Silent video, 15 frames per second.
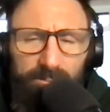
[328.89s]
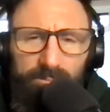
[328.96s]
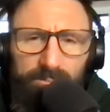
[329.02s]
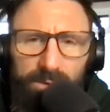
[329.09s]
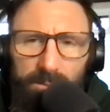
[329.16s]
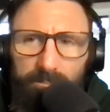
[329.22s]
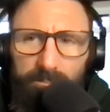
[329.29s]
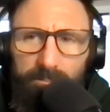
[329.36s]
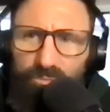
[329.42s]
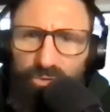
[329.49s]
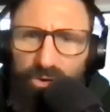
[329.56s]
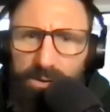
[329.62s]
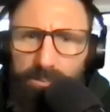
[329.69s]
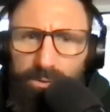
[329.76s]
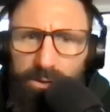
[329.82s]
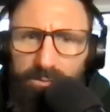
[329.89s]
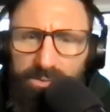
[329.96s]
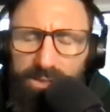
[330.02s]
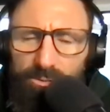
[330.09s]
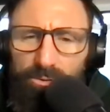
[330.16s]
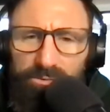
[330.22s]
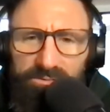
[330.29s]
I'm trying to play with
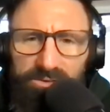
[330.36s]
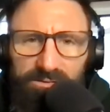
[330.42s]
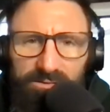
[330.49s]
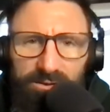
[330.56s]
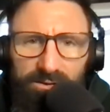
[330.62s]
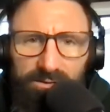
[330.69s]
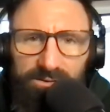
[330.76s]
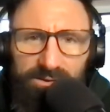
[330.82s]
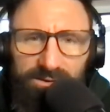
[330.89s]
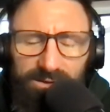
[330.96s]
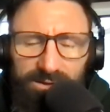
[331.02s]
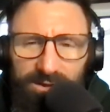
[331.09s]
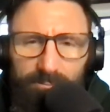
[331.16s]
that whole TikTok thing.